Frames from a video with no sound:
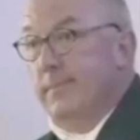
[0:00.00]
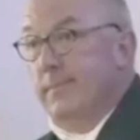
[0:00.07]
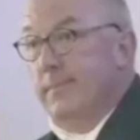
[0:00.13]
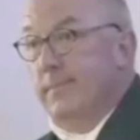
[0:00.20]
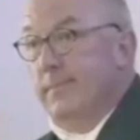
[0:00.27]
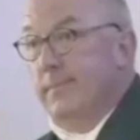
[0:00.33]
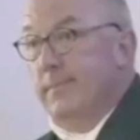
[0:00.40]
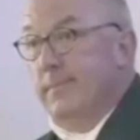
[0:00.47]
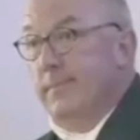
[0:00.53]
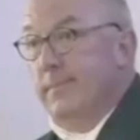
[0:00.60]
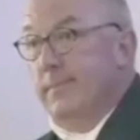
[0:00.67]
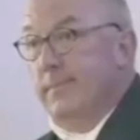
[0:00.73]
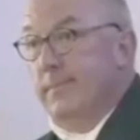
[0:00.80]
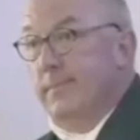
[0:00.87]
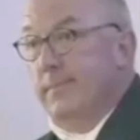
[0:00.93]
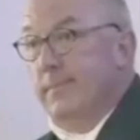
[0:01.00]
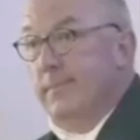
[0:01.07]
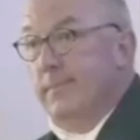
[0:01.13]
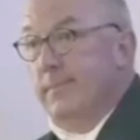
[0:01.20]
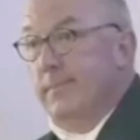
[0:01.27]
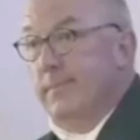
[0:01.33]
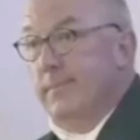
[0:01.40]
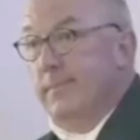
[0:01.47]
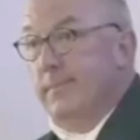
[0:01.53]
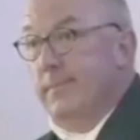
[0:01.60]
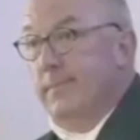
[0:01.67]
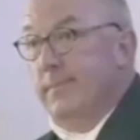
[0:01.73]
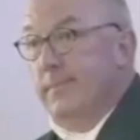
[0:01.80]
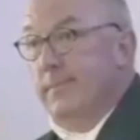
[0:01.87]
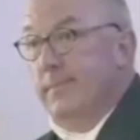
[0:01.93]

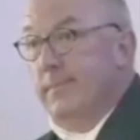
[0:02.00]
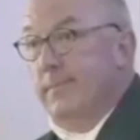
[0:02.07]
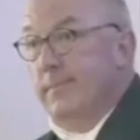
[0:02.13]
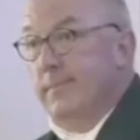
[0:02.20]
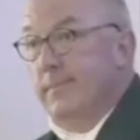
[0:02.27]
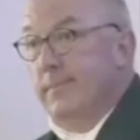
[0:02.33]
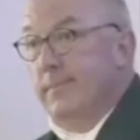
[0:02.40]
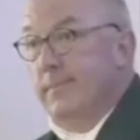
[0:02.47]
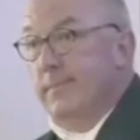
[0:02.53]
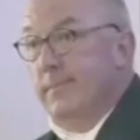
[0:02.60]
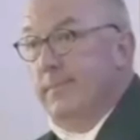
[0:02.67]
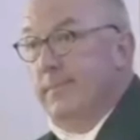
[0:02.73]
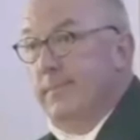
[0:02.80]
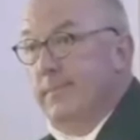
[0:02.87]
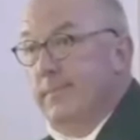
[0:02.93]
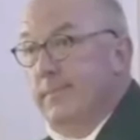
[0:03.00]
(silence)